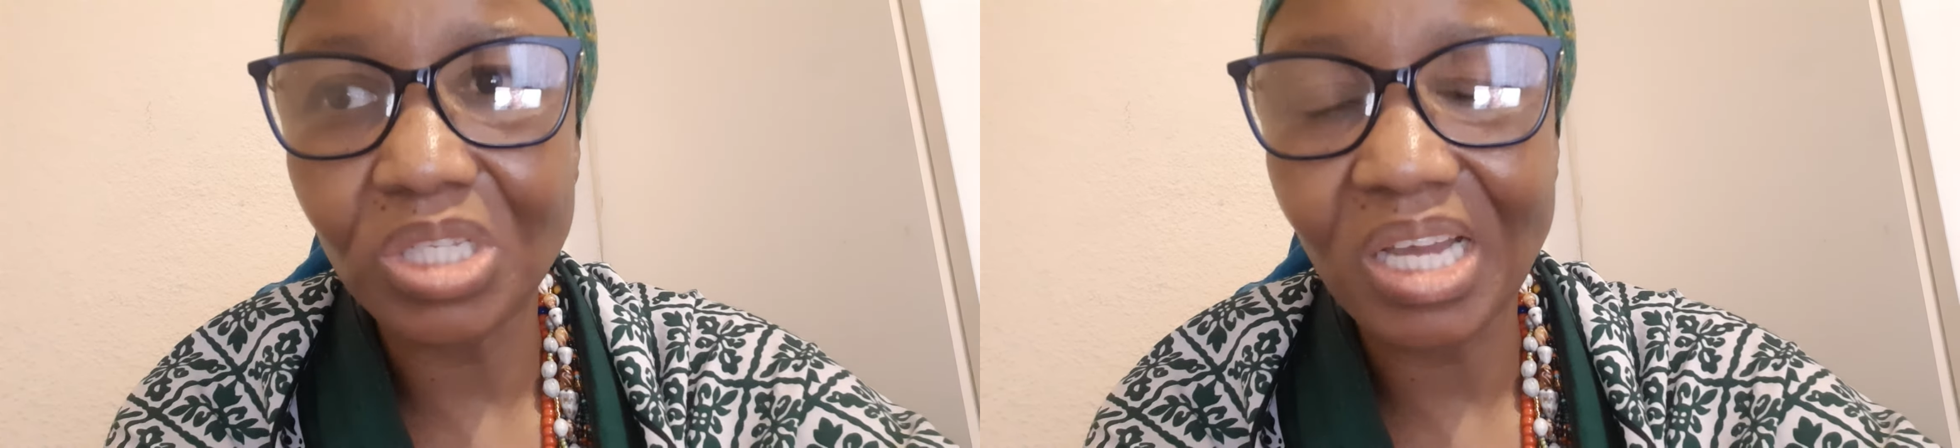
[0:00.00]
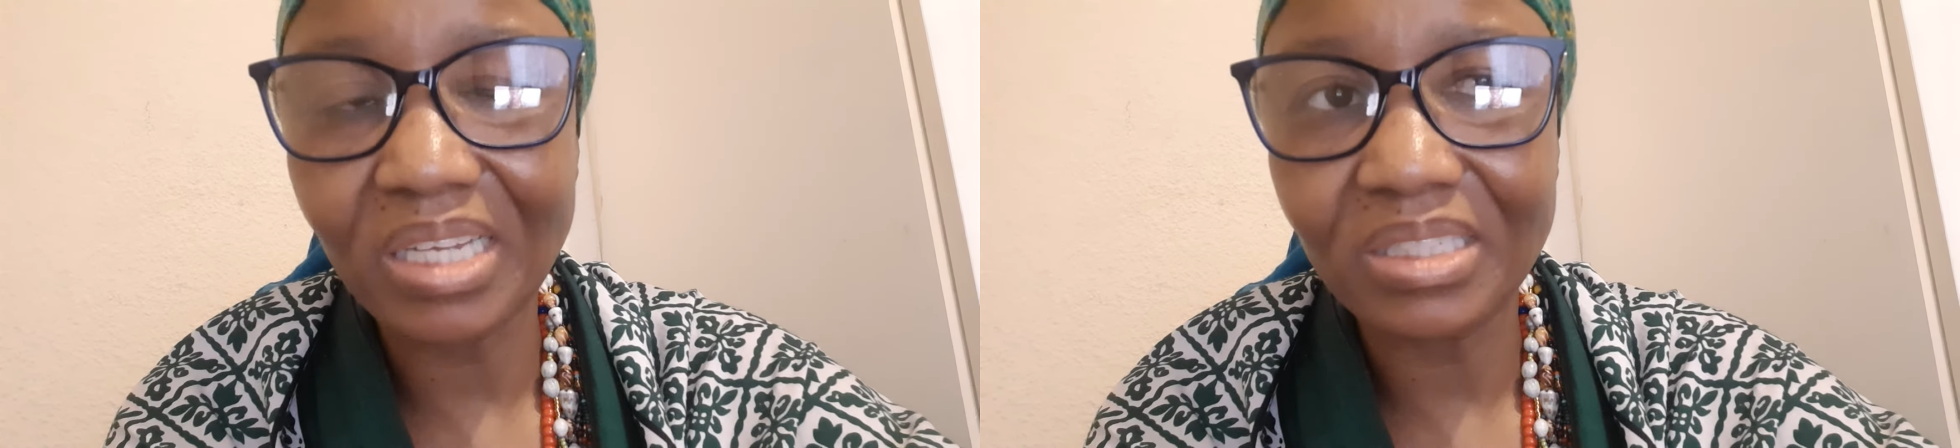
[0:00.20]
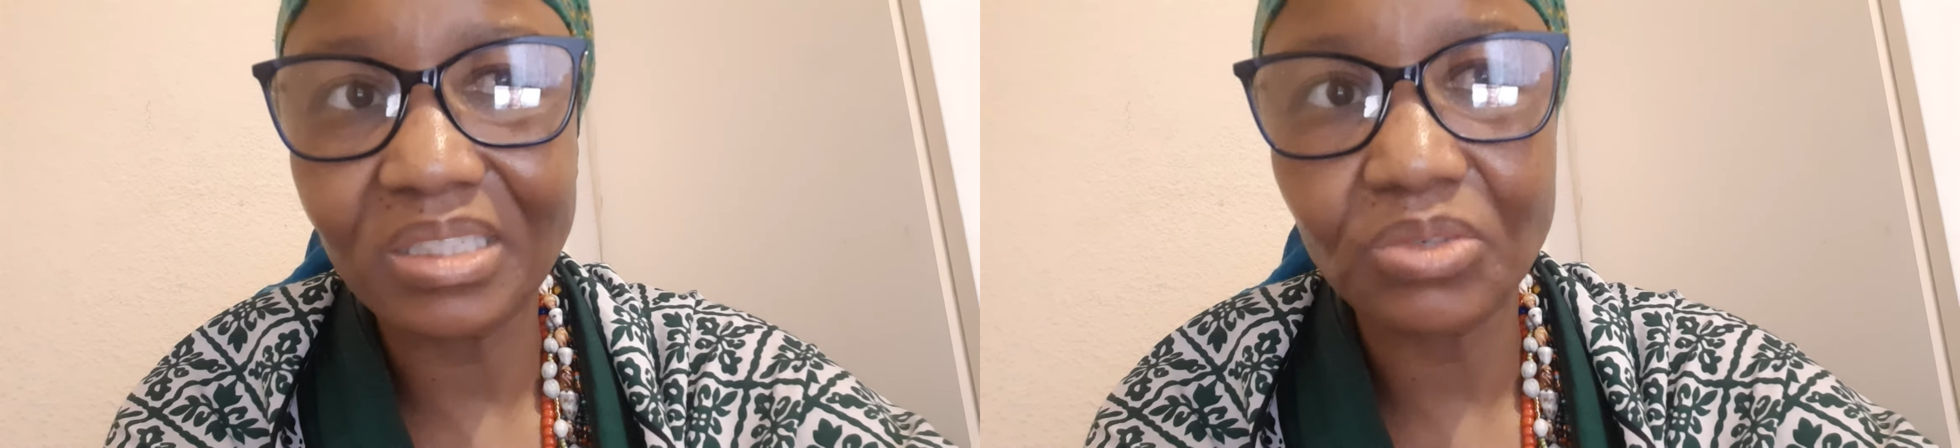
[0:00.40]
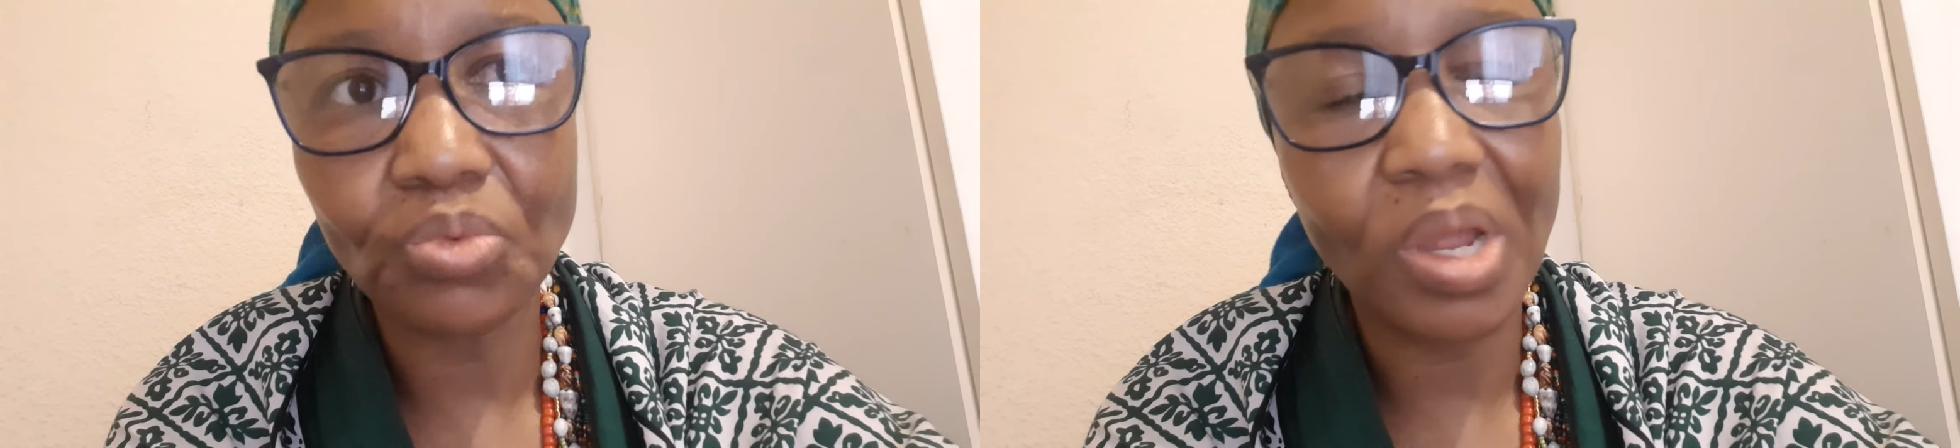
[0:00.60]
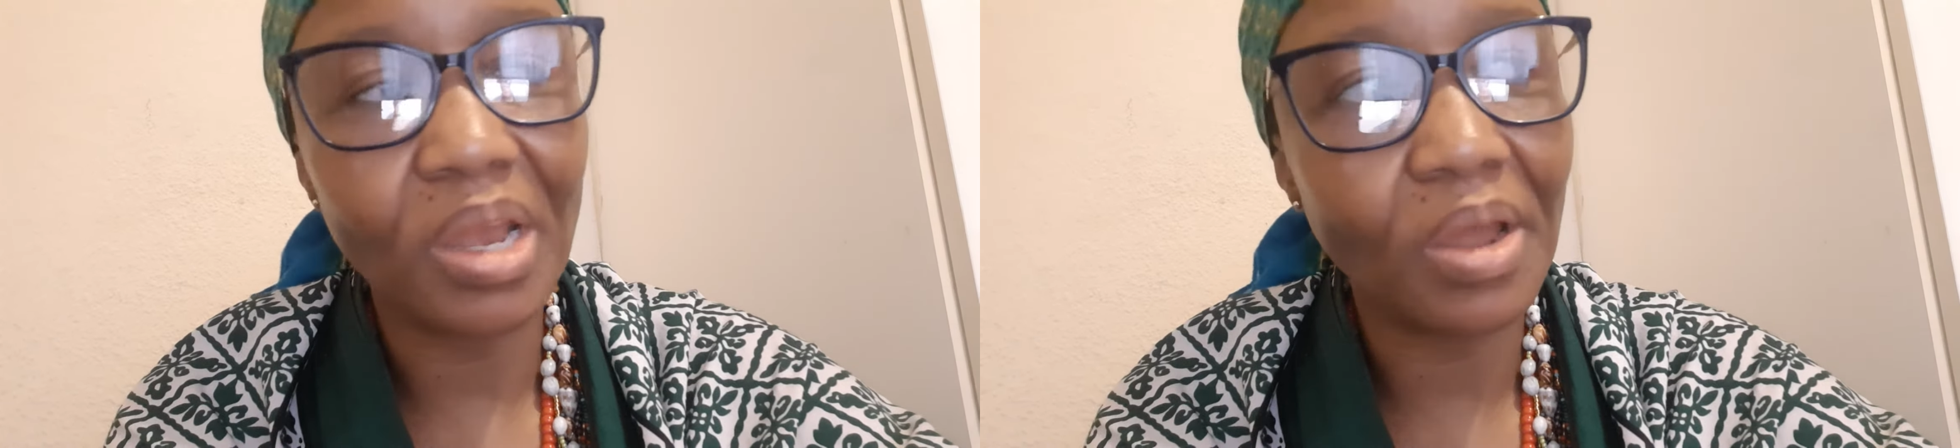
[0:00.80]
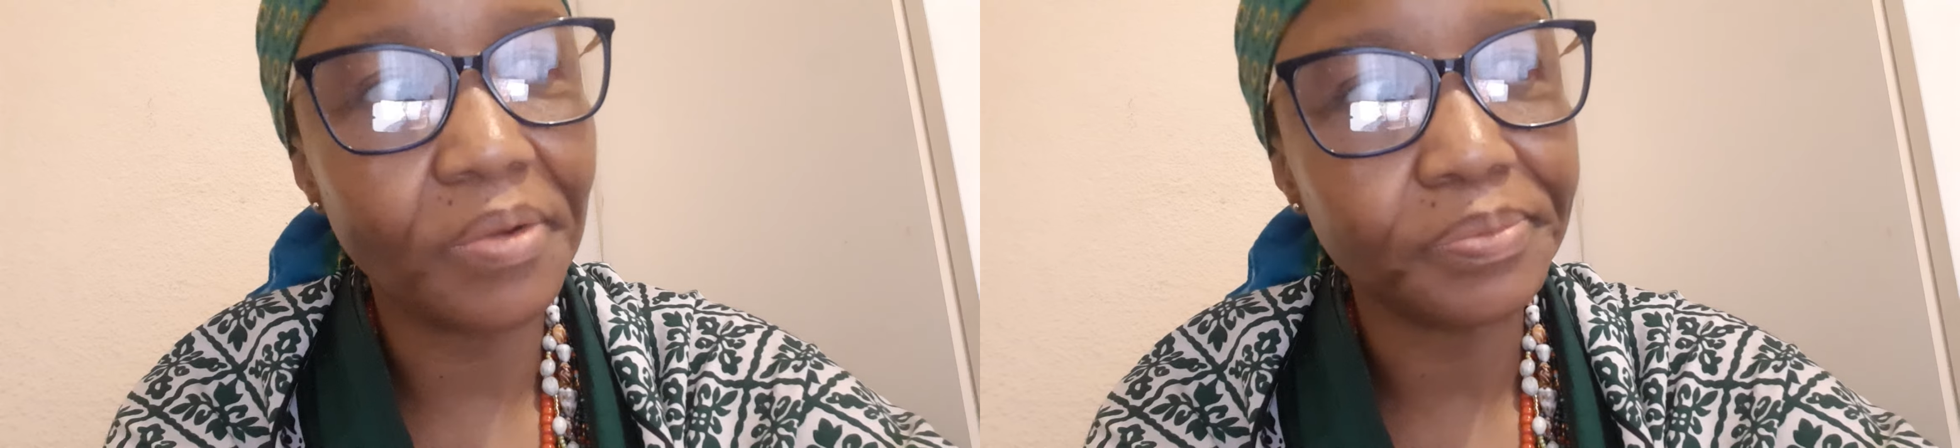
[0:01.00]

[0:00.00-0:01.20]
that when